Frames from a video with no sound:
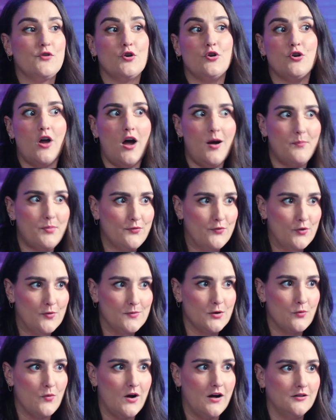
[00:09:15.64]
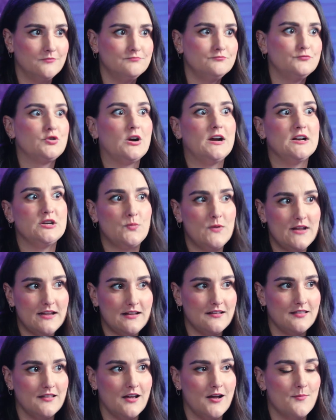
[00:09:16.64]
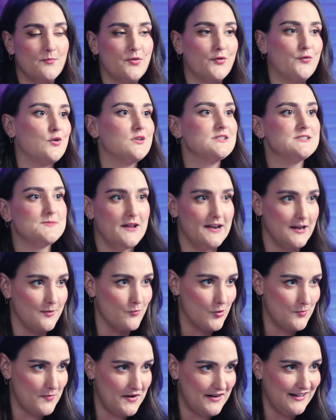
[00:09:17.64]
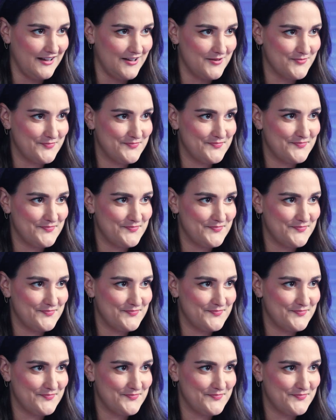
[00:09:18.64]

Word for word: If they're not performing well, try tweaking them before spending more money.